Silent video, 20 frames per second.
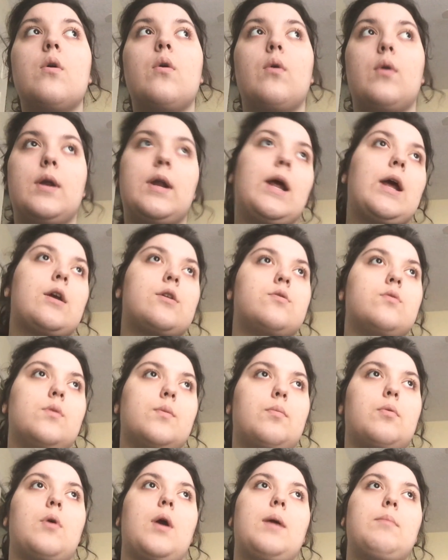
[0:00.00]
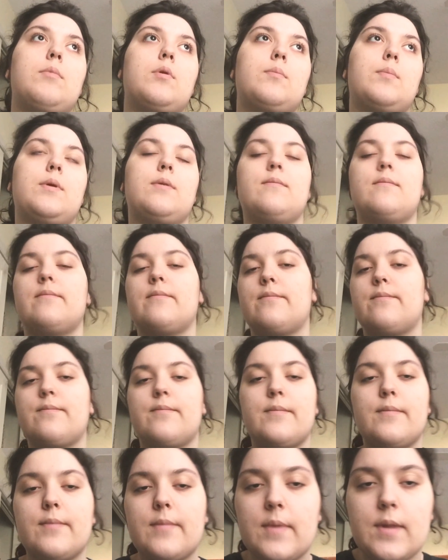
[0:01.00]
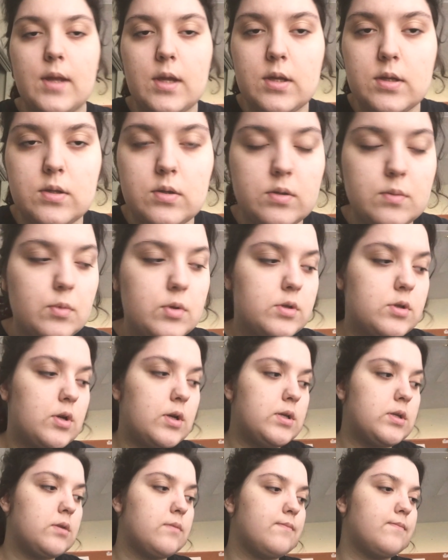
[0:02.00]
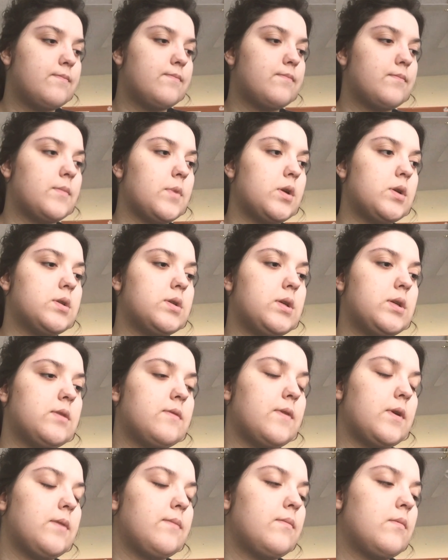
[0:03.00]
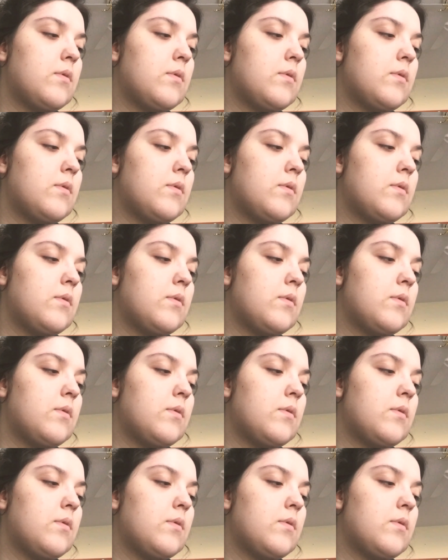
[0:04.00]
or an actual primer, but I just use a moisturizer. Honestly, it's fine.